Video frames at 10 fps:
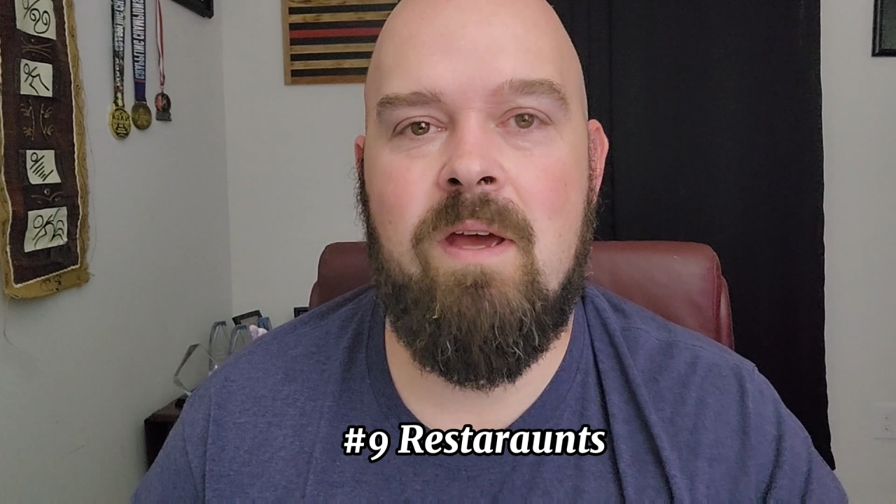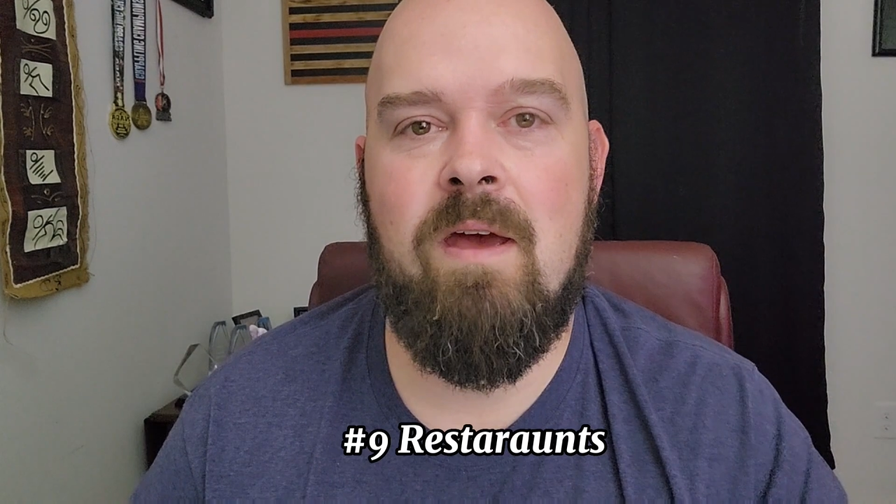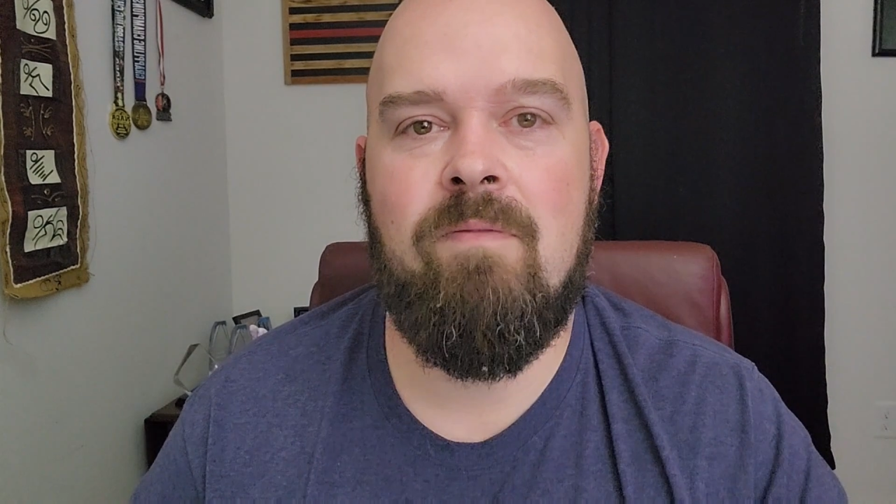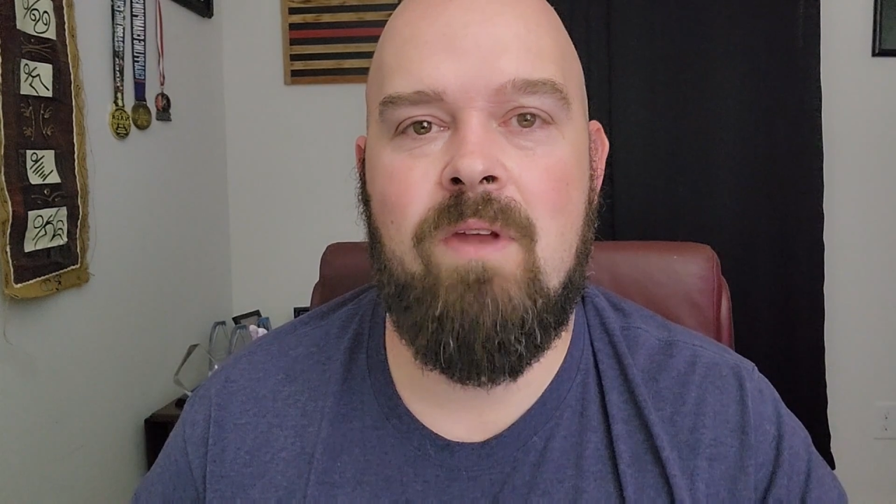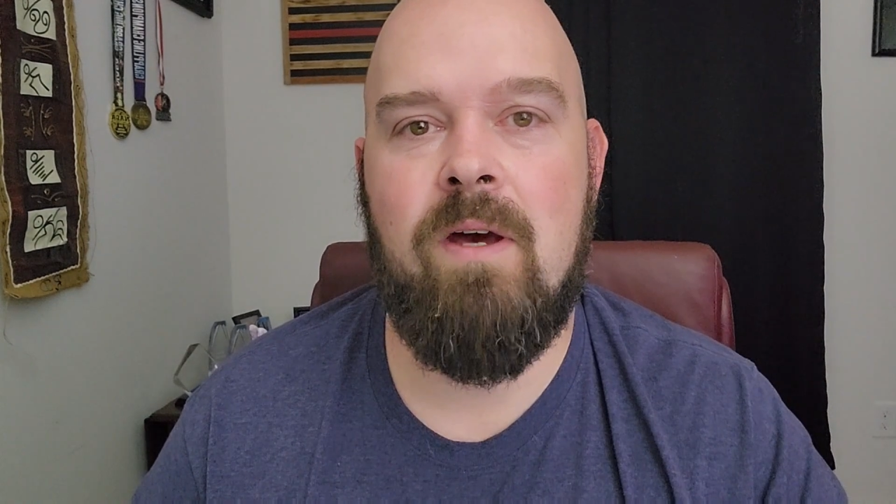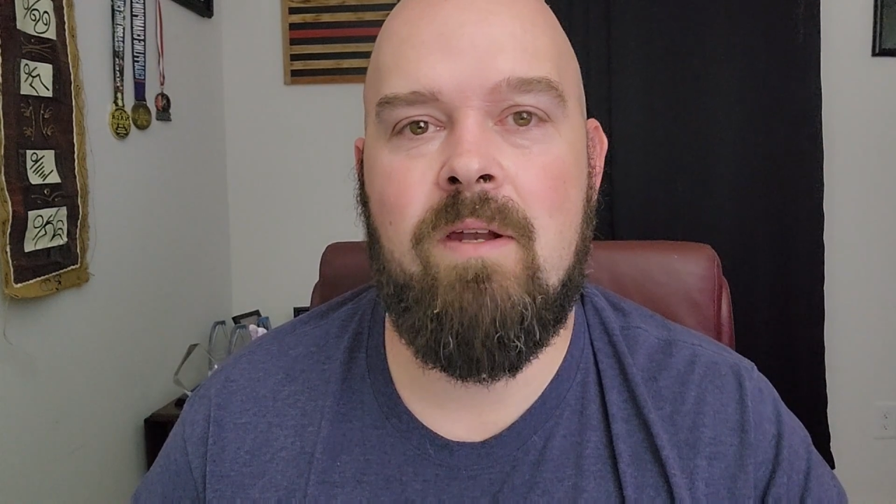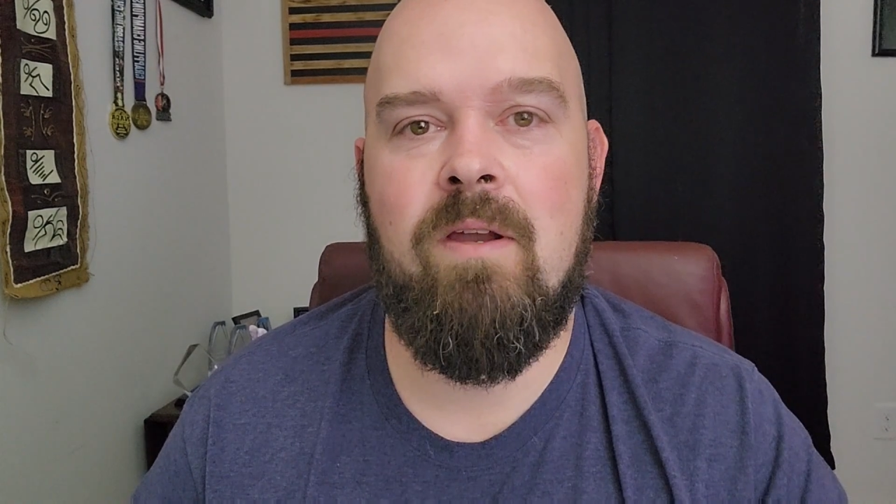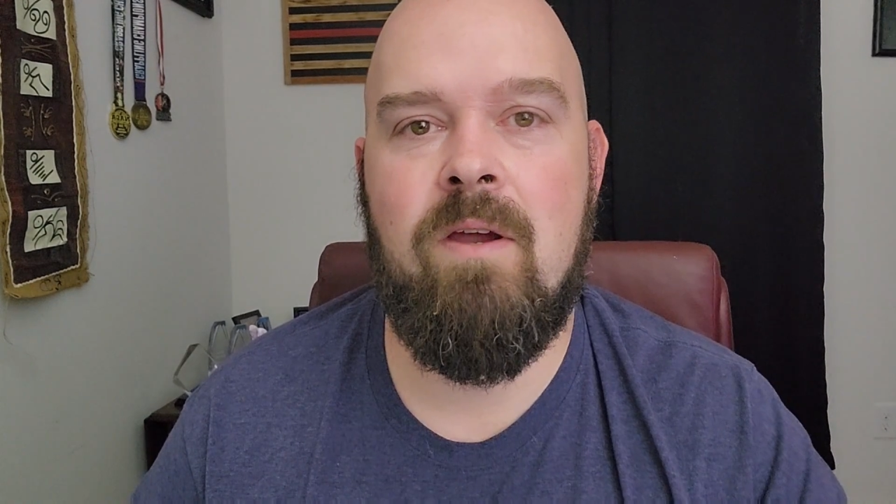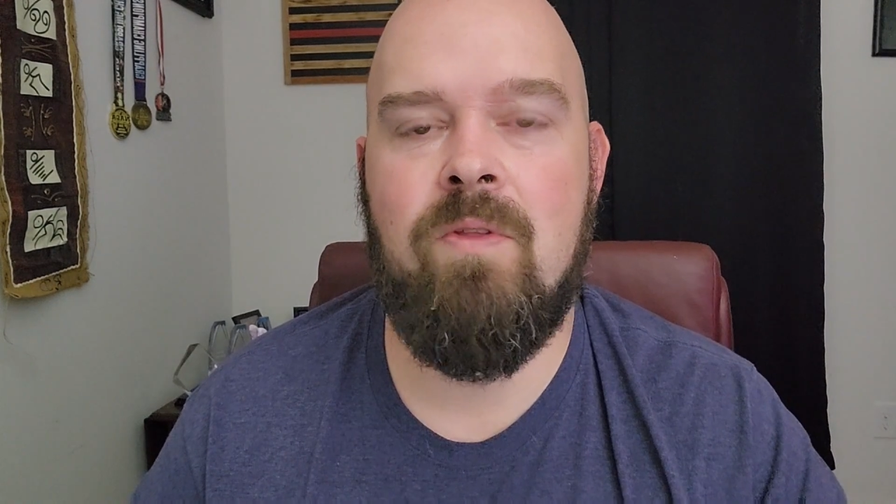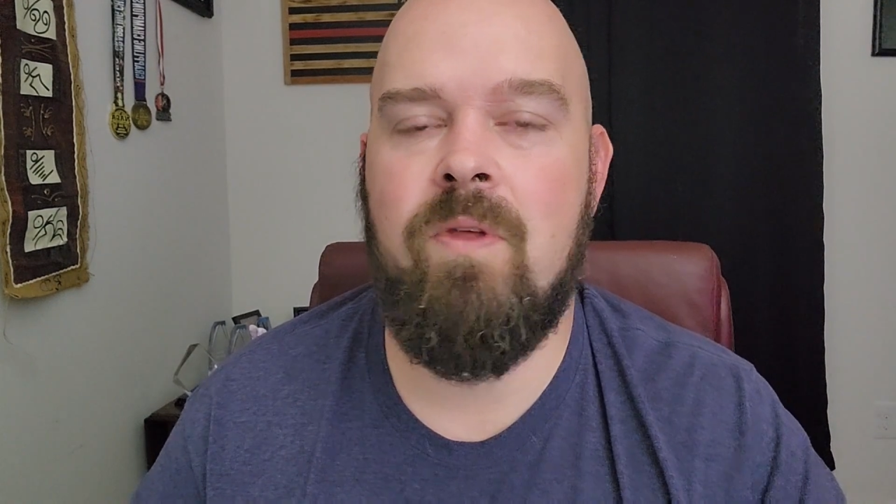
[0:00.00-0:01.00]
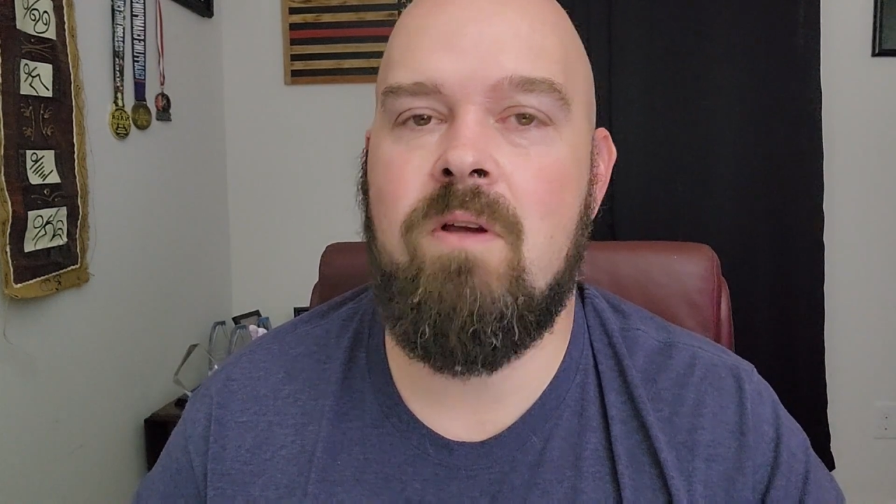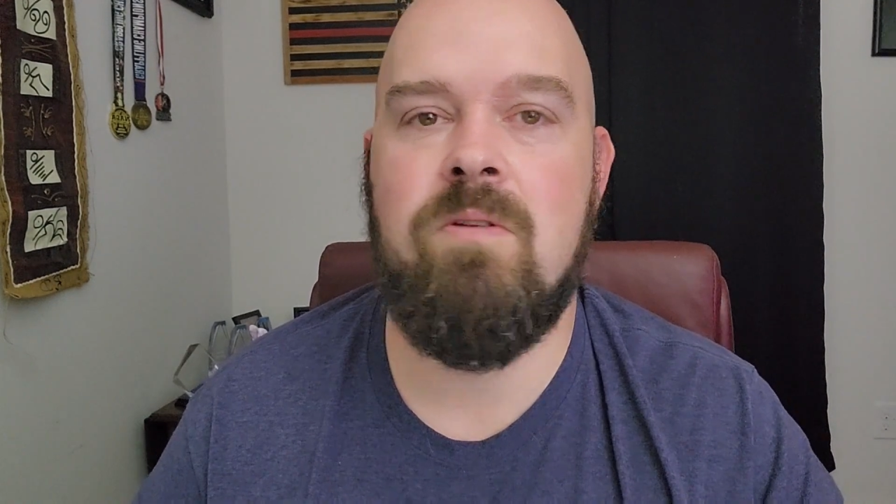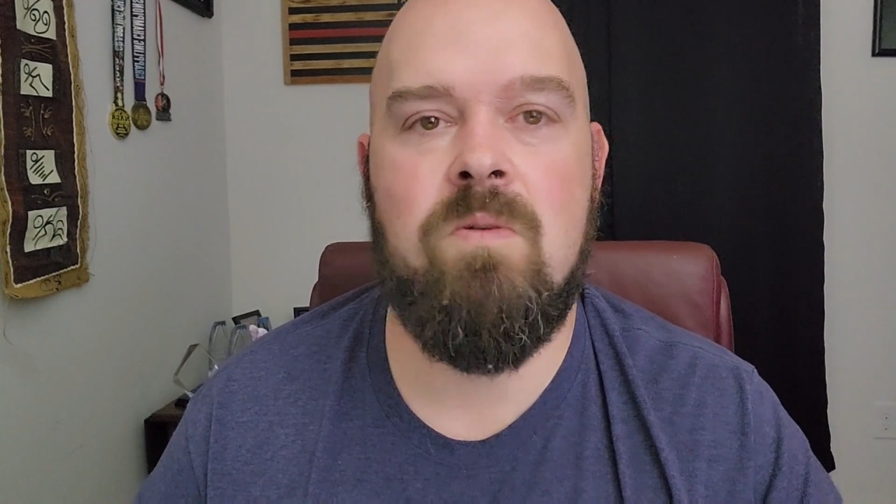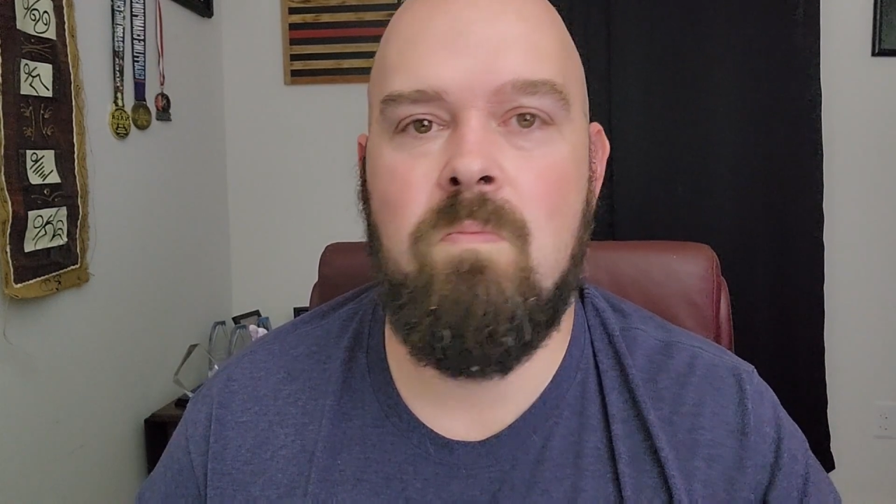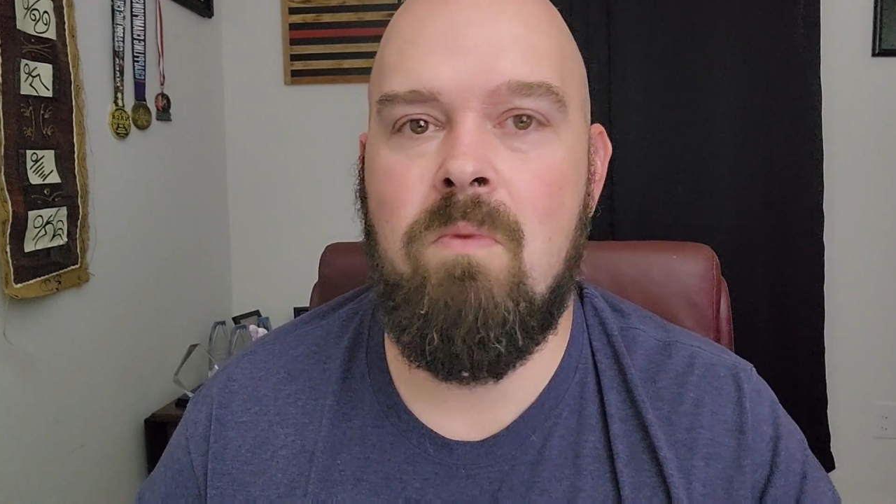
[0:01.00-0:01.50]
have down here.
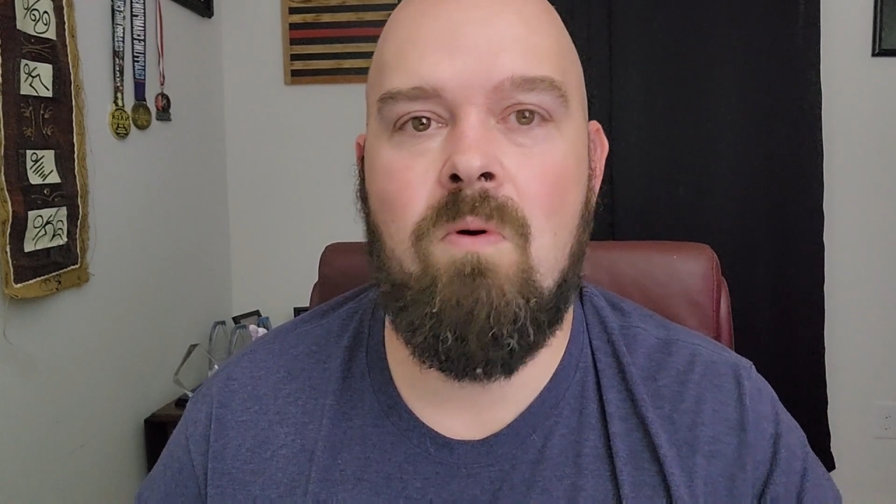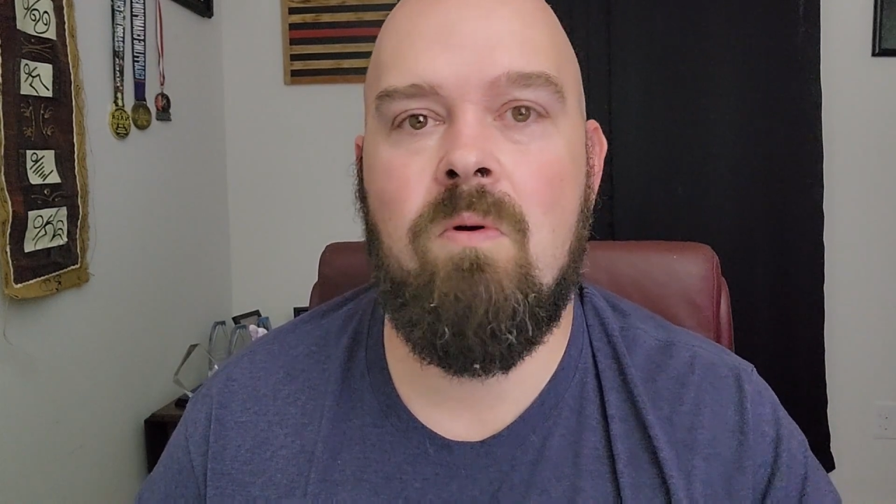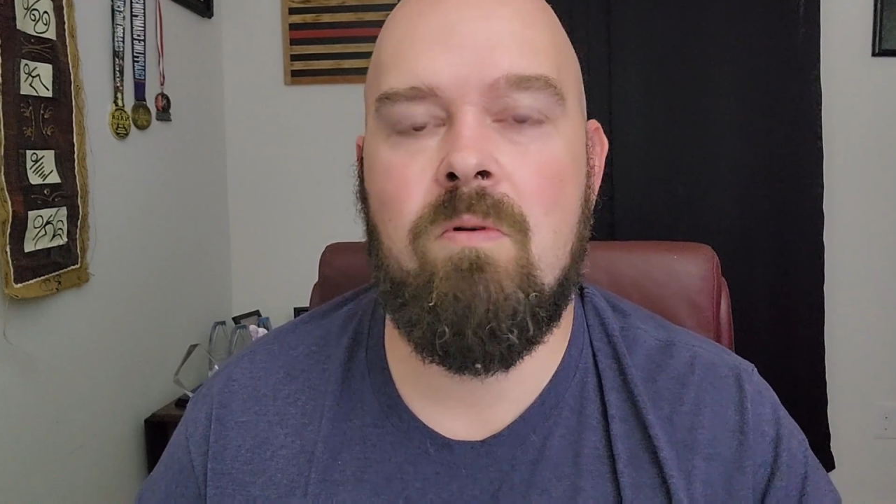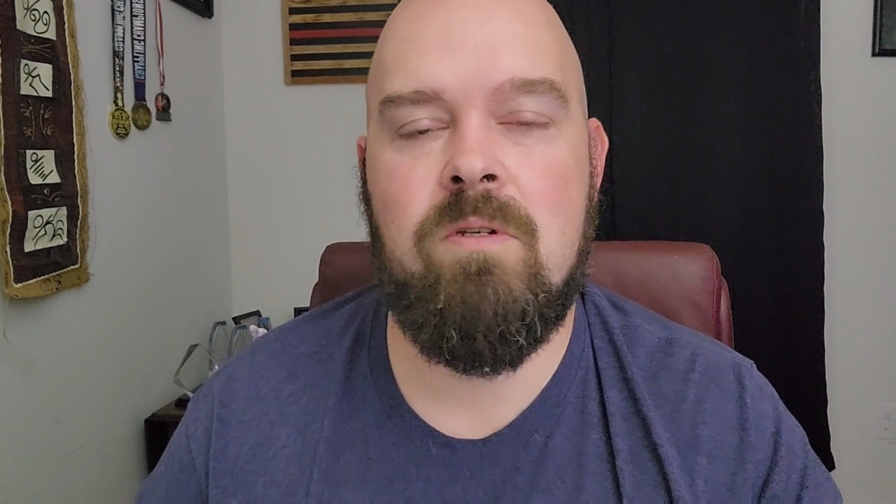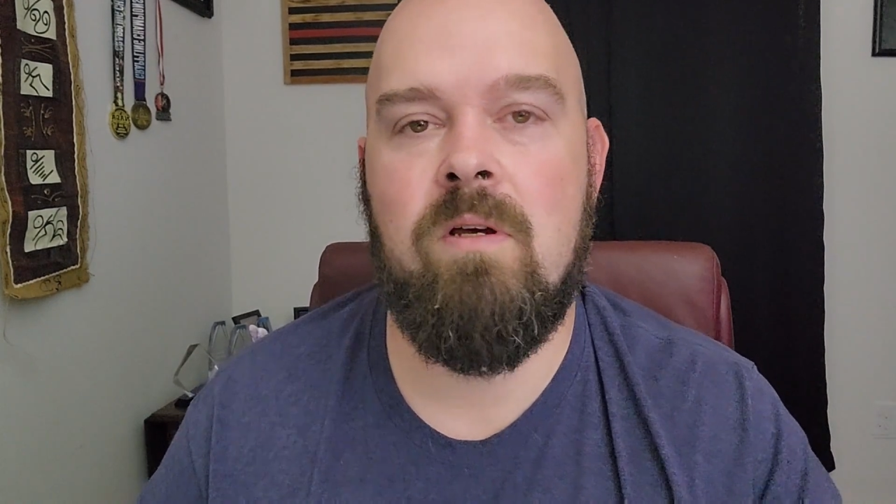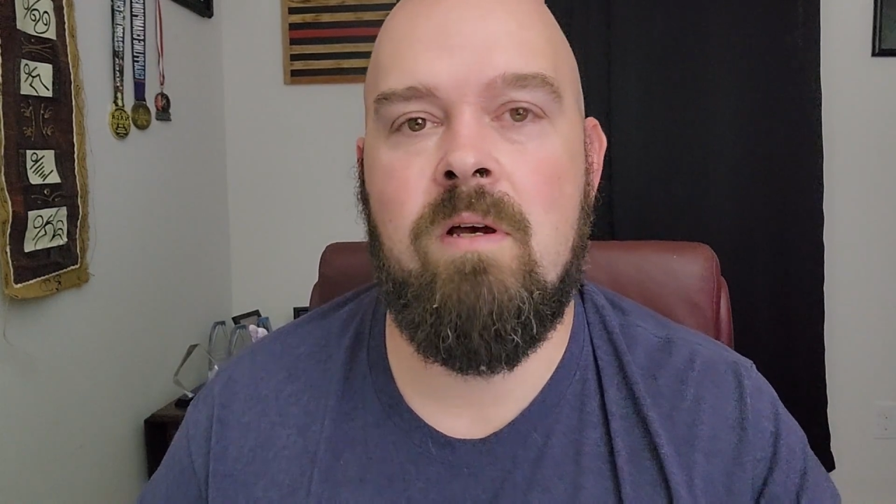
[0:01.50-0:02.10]
There's more